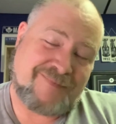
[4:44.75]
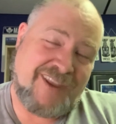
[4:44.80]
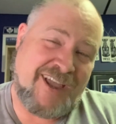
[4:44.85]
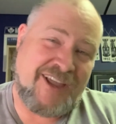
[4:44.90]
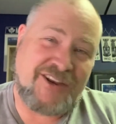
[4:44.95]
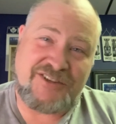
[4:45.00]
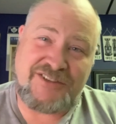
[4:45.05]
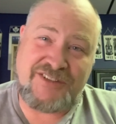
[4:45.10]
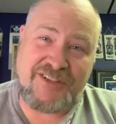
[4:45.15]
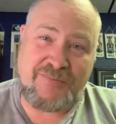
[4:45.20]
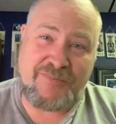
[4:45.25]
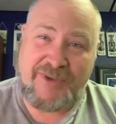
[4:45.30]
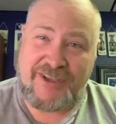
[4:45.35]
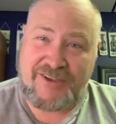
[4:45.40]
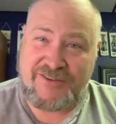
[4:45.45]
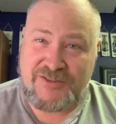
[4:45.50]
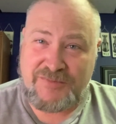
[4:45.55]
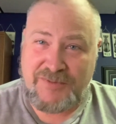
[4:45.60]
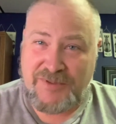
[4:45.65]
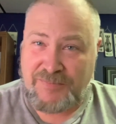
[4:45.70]
I just think
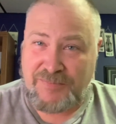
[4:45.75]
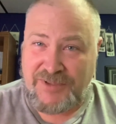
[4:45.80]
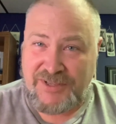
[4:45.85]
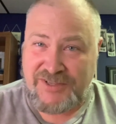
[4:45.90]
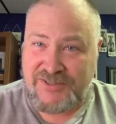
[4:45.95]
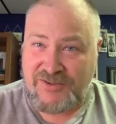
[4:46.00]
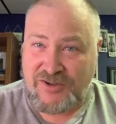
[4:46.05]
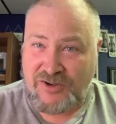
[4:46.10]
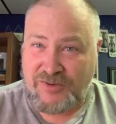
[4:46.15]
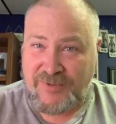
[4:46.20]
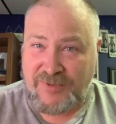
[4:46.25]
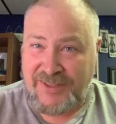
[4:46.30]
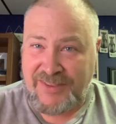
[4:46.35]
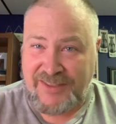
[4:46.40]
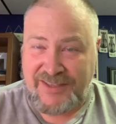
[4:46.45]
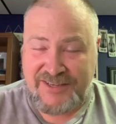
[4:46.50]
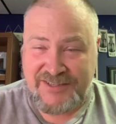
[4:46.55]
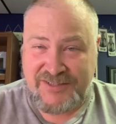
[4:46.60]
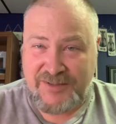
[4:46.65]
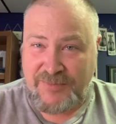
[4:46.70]
Michael Smith beats Dobie. I
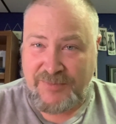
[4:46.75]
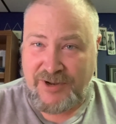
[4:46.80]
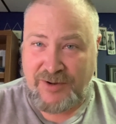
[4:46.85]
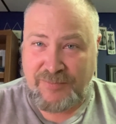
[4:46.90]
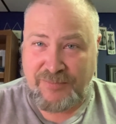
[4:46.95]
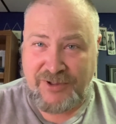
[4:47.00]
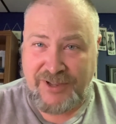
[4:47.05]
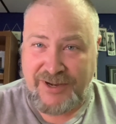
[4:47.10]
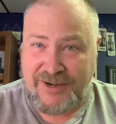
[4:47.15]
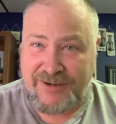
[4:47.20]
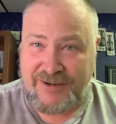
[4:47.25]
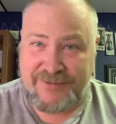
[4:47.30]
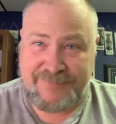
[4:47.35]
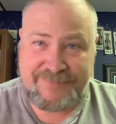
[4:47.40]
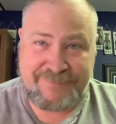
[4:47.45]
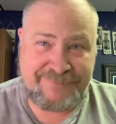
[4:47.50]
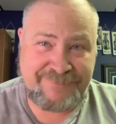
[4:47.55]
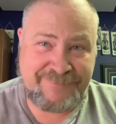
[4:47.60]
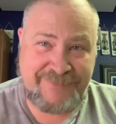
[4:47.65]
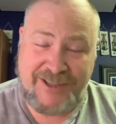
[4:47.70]
think he's the better player.
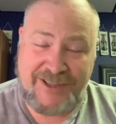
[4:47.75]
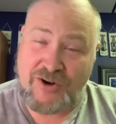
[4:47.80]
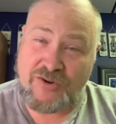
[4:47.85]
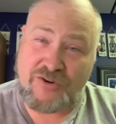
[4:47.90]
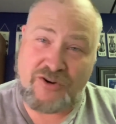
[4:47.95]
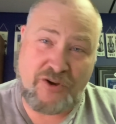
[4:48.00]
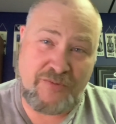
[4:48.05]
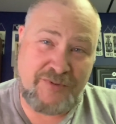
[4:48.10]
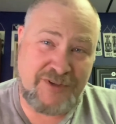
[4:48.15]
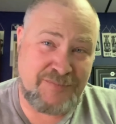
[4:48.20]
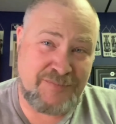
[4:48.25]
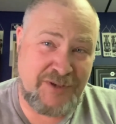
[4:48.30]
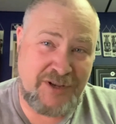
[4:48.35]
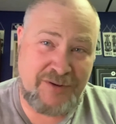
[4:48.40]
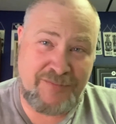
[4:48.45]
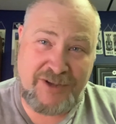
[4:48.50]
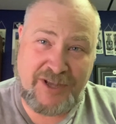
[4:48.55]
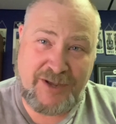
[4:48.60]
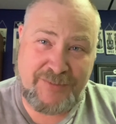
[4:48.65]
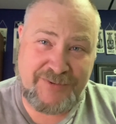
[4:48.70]
I know Dobie's beat
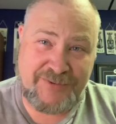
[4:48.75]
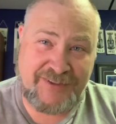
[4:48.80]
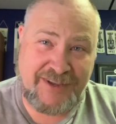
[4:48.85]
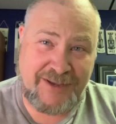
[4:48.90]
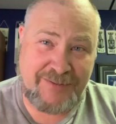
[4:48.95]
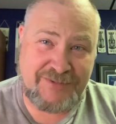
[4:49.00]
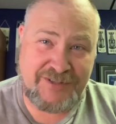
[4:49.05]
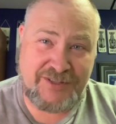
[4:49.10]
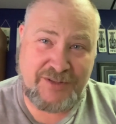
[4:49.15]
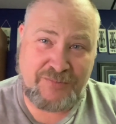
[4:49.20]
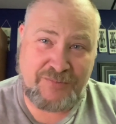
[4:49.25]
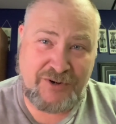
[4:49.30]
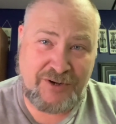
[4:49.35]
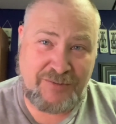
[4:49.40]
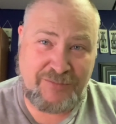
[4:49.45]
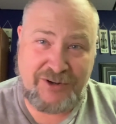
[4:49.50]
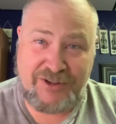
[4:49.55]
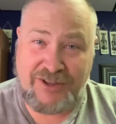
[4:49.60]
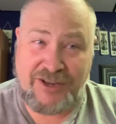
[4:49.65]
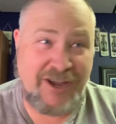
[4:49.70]
him a couple times in the
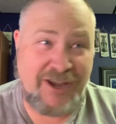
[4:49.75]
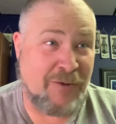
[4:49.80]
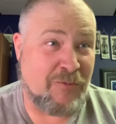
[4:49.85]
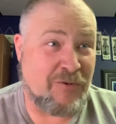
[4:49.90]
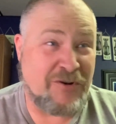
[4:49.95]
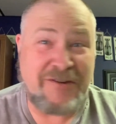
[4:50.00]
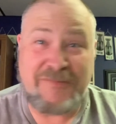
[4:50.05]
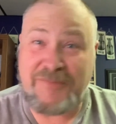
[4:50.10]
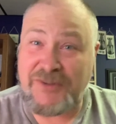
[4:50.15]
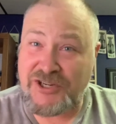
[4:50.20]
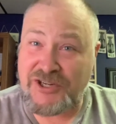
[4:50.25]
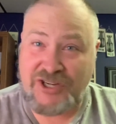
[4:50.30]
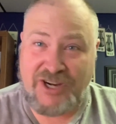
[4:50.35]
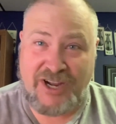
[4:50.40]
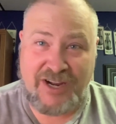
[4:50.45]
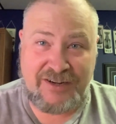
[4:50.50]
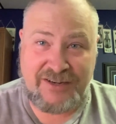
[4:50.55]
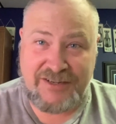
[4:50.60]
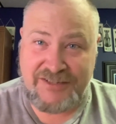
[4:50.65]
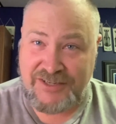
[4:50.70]
Premier League. I wouldn't be
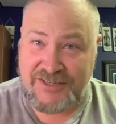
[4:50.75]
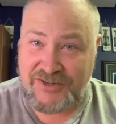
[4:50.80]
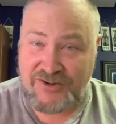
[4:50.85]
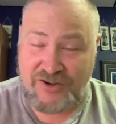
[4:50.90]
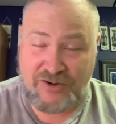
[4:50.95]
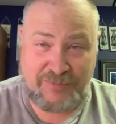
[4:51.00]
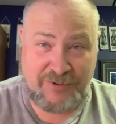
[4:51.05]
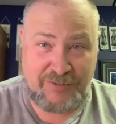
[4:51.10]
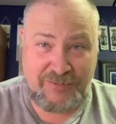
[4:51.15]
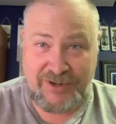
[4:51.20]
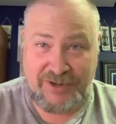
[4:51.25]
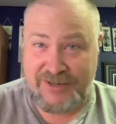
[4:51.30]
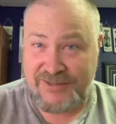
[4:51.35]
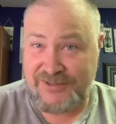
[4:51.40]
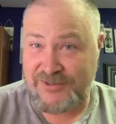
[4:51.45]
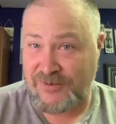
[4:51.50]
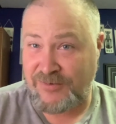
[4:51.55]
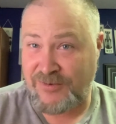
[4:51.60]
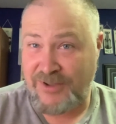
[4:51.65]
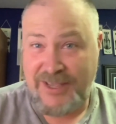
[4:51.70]
shocked to see Dobie win it.
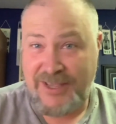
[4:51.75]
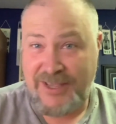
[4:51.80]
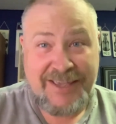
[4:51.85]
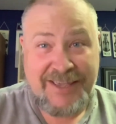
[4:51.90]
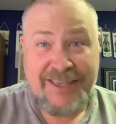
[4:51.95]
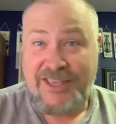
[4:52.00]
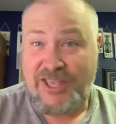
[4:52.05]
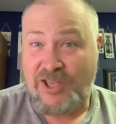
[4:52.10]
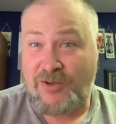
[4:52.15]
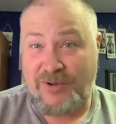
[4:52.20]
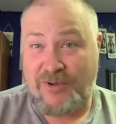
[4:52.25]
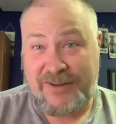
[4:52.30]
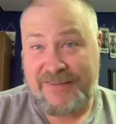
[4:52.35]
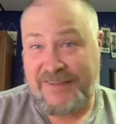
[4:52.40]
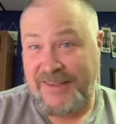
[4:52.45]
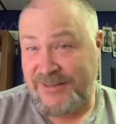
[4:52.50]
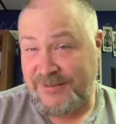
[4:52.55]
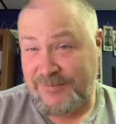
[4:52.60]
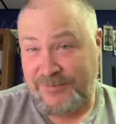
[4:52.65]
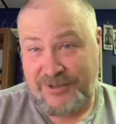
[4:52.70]
So you want to
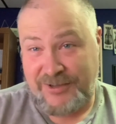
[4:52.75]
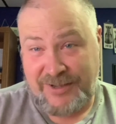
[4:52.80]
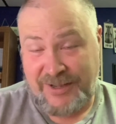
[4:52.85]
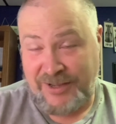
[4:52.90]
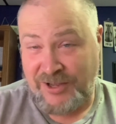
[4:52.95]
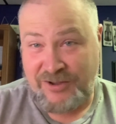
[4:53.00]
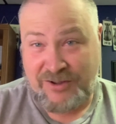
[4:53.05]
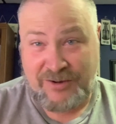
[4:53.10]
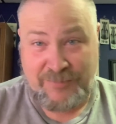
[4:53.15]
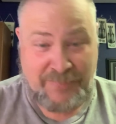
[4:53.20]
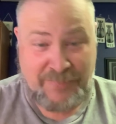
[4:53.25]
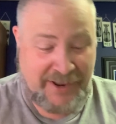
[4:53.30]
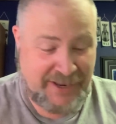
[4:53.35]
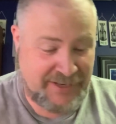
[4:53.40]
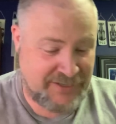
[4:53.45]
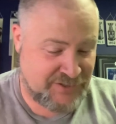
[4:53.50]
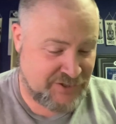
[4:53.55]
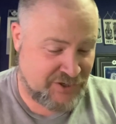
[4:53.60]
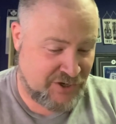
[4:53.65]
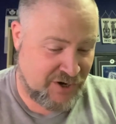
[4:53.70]
take some good
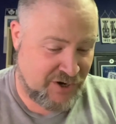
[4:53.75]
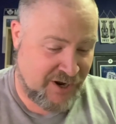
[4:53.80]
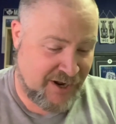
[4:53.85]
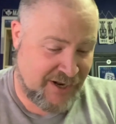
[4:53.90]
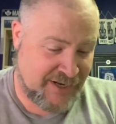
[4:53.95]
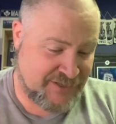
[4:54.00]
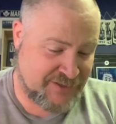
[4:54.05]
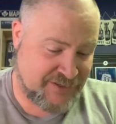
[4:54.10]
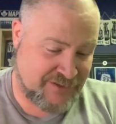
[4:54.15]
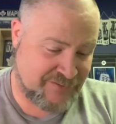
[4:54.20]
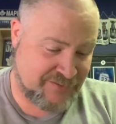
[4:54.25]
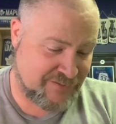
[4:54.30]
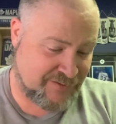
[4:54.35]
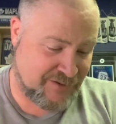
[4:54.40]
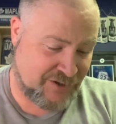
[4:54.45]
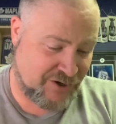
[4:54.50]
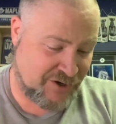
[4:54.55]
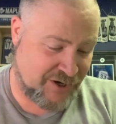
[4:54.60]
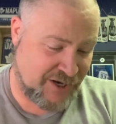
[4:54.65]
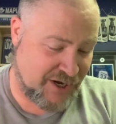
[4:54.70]
bets, good odds.
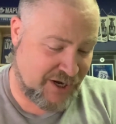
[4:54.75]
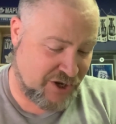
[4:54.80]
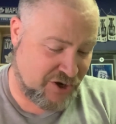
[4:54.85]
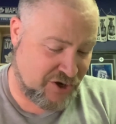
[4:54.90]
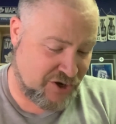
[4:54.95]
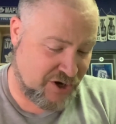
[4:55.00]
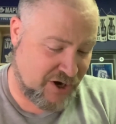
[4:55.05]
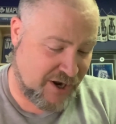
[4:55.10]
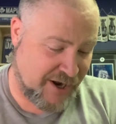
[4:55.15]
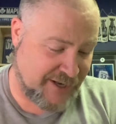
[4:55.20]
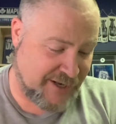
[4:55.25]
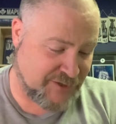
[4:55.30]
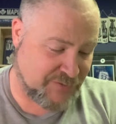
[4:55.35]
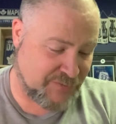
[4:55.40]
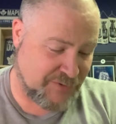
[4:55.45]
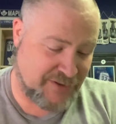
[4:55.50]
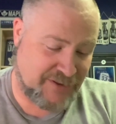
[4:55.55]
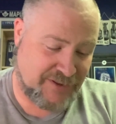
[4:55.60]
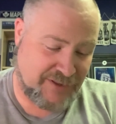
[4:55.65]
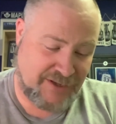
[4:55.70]
You're getting good odds
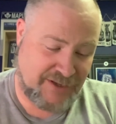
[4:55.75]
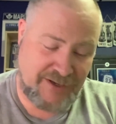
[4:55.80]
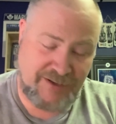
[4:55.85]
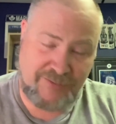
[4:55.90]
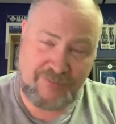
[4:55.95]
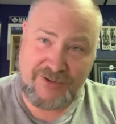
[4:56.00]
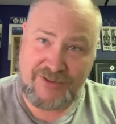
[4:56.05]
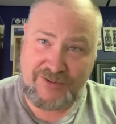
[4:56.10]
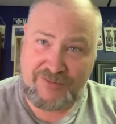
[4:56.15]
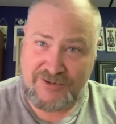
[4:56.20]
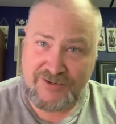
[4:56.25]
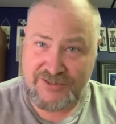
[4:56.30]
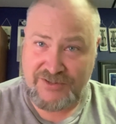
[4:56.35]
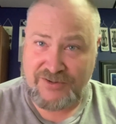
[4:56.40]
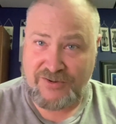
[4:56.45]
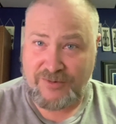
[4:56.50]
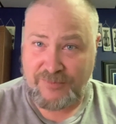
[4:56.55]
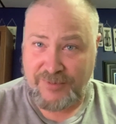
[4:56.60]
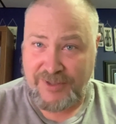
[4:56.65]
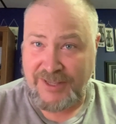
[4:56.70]
with Chris
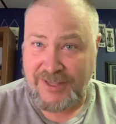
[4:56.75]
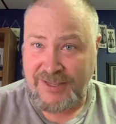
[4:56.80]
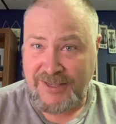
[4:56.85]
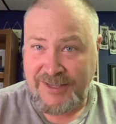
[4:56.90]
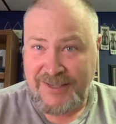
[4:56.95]
Dobie.